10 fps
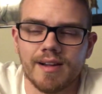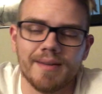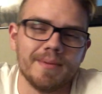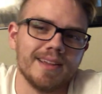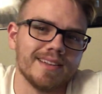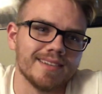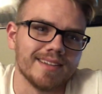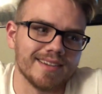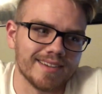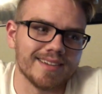I mean,
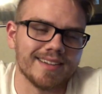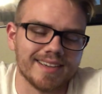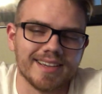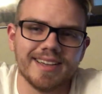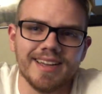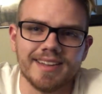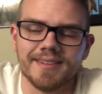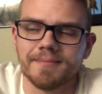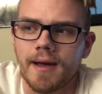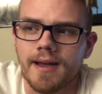like I get
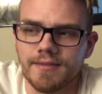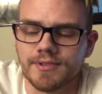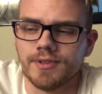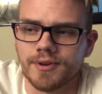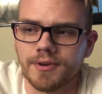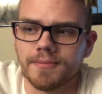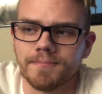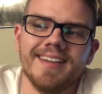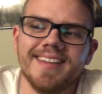it. I have to learn.